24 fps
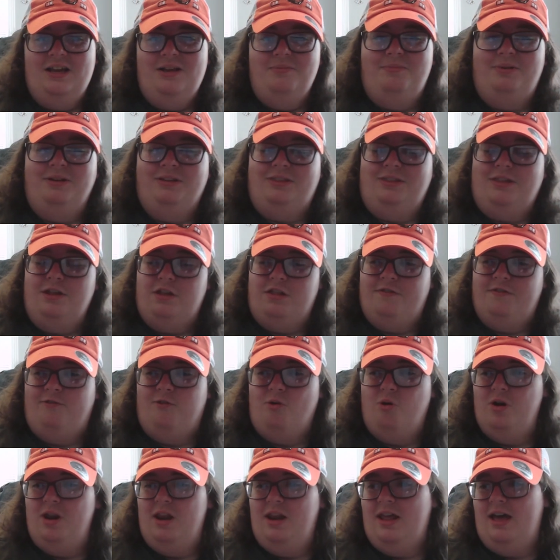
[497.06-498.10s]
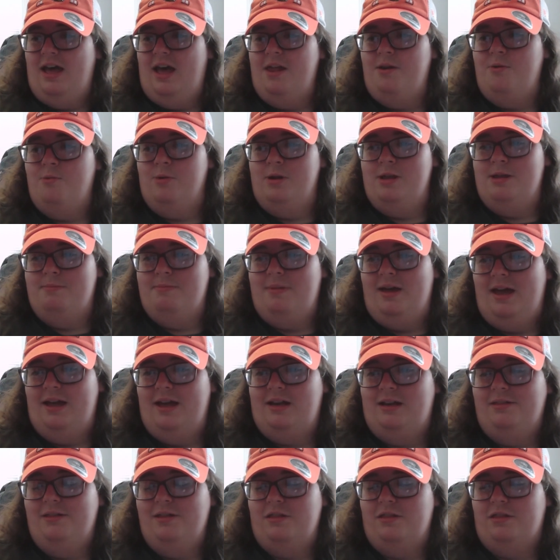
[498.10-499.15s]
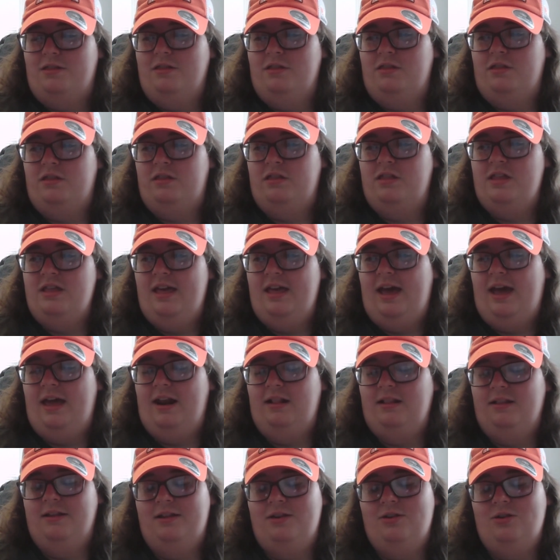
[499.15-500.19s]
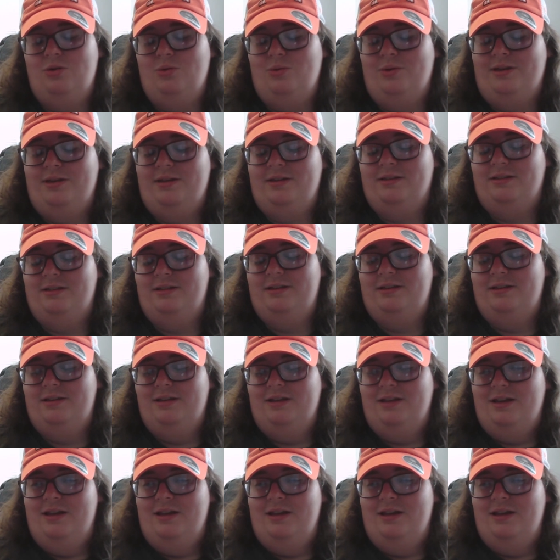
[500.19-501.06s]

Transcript: But this 49 rematch, this Seattle and New England.